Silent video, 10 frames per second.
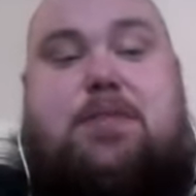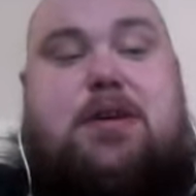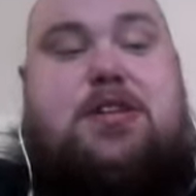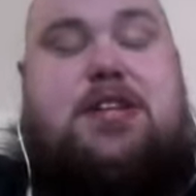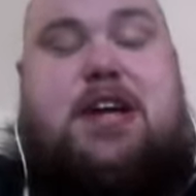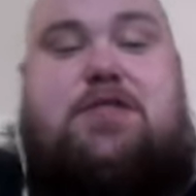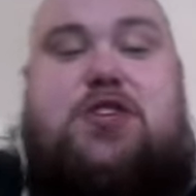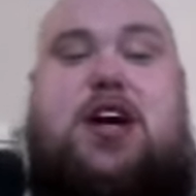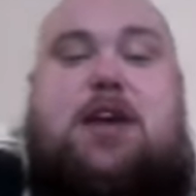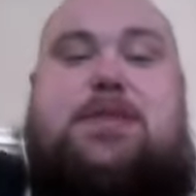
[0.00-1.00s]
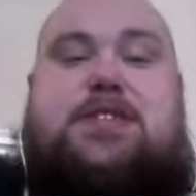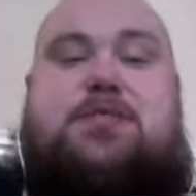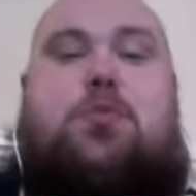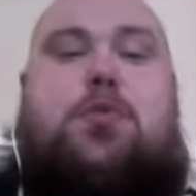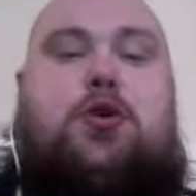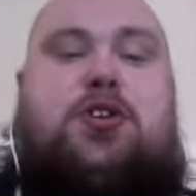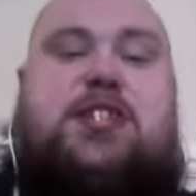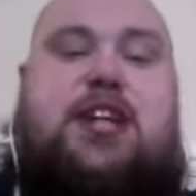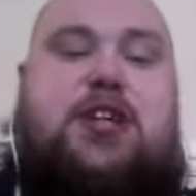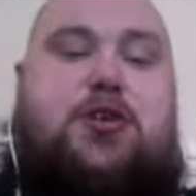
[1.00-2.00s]
Now the D F sharp is what we call
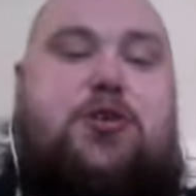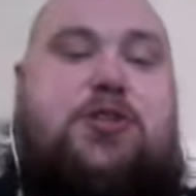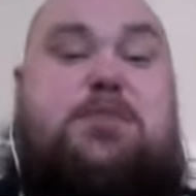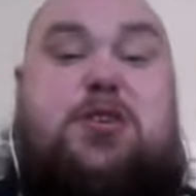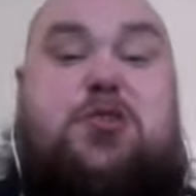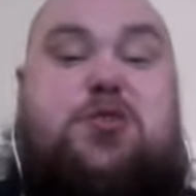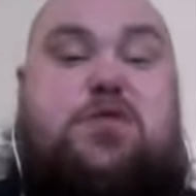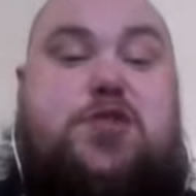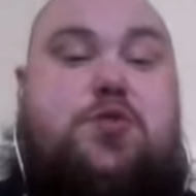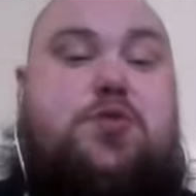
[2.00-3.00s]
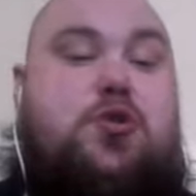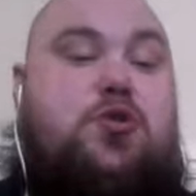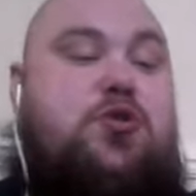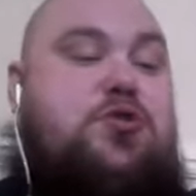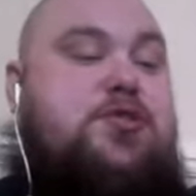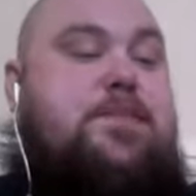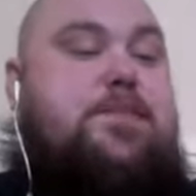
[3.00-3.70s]
slash chord. It's a mixture of 2 chords.